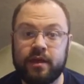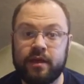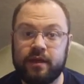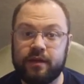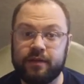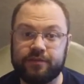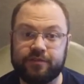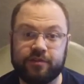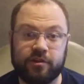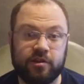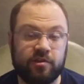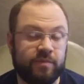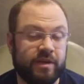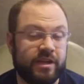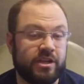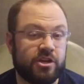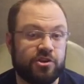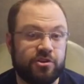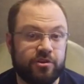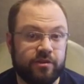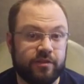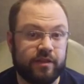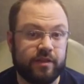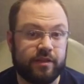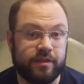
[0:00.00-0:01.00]
It's going to make
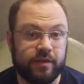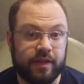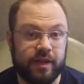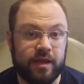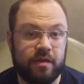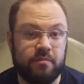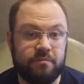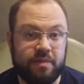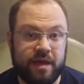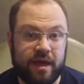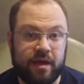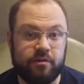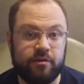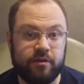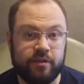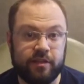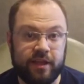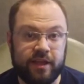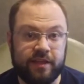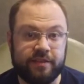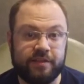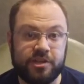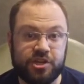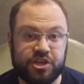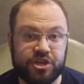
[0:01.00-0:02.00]
sure that the gunpowder and
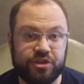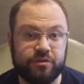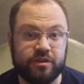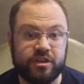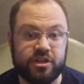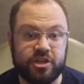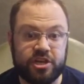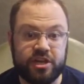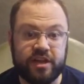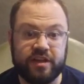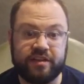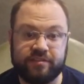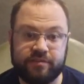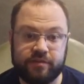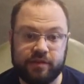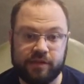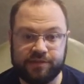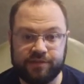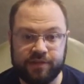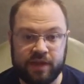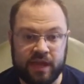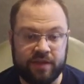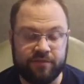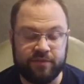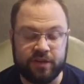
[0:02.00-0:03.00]
lead that you ingest
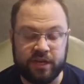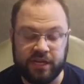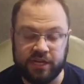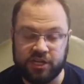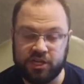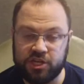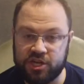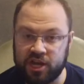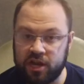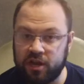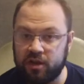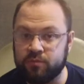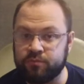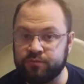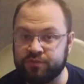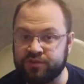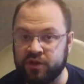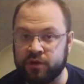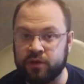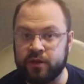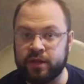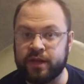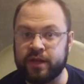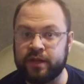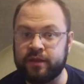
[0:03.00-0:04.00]
doesn't have any germs
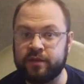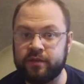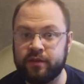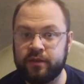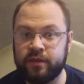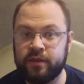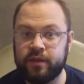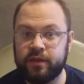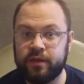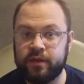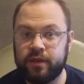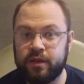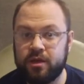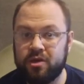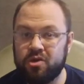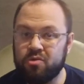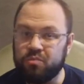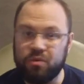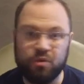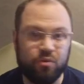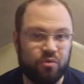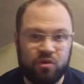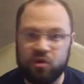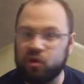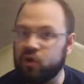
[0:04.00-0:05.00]
on it,
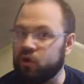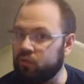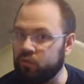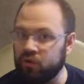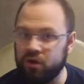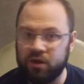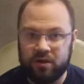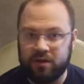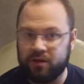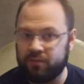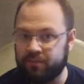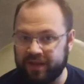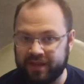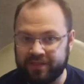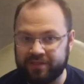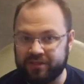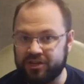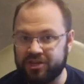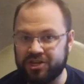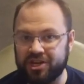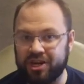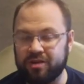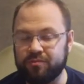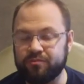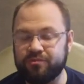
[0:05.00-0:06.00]
but we're not worried about the
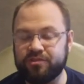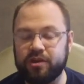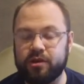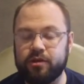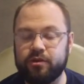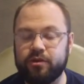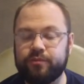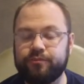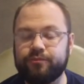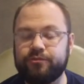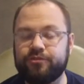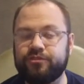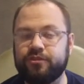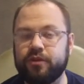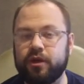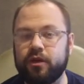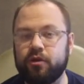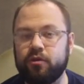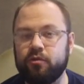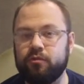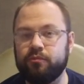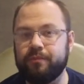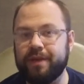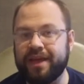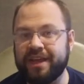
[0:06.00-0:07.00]
germs on them.
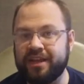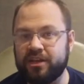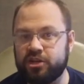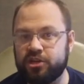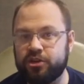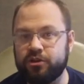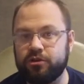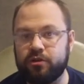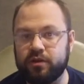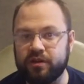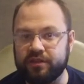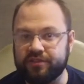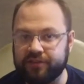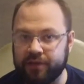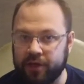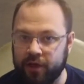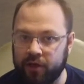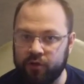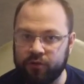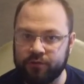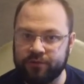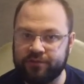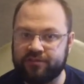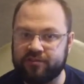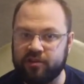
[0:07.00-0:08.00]
So make sure it's
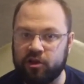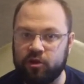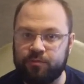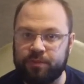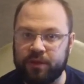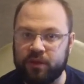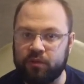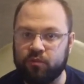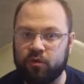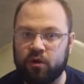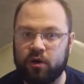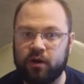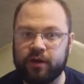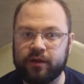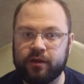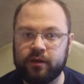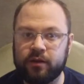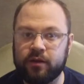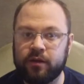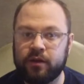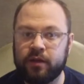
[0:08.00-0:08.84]
cold, soapy water.